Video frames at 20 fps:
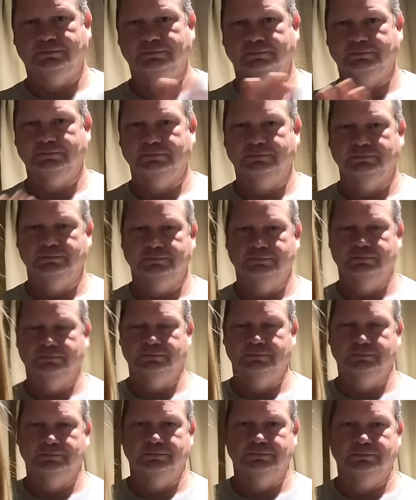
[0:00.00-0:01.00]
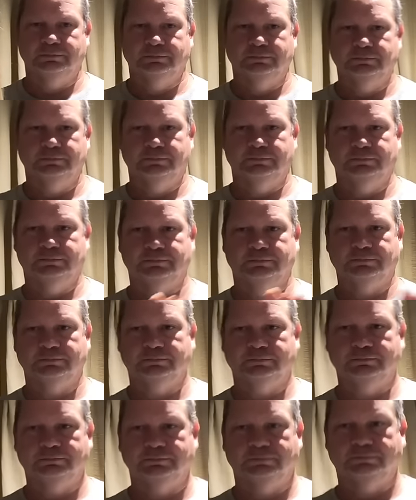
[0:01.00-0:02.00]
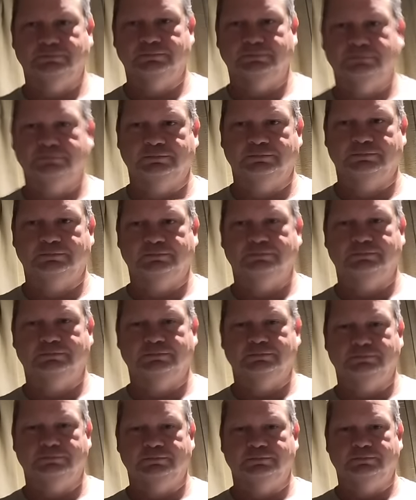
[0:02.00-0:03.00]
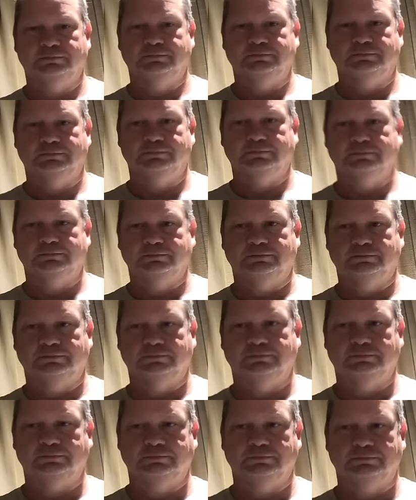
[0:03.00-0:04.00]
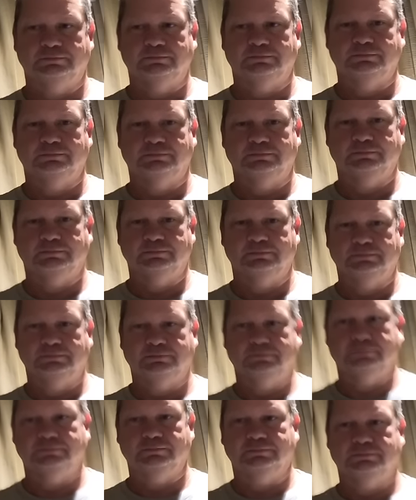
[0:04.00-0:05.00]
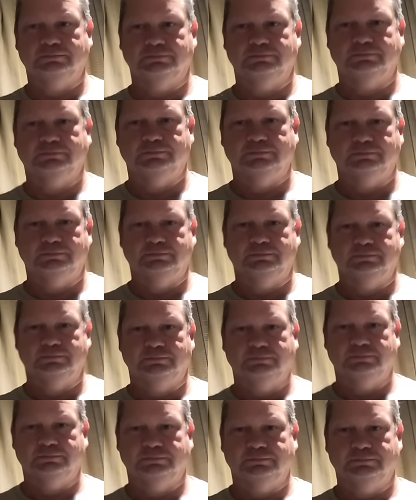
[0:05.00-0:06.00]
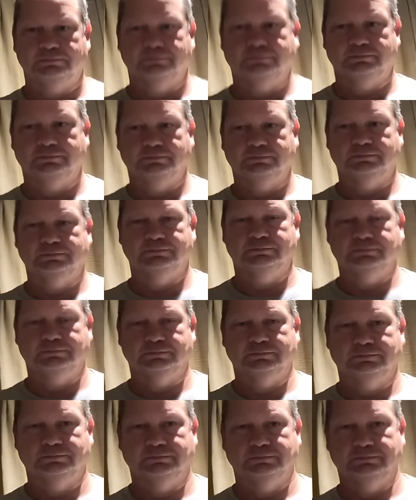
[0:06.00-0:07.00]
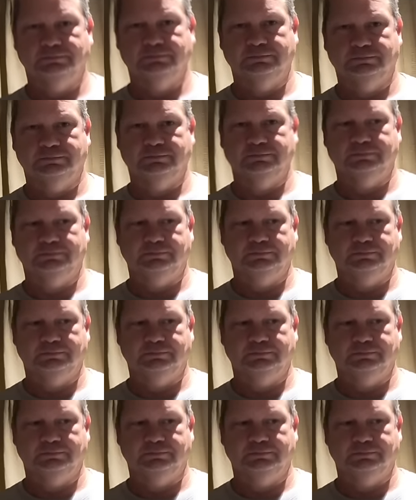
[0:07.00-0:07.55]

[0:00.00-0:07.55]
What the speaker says: (silent)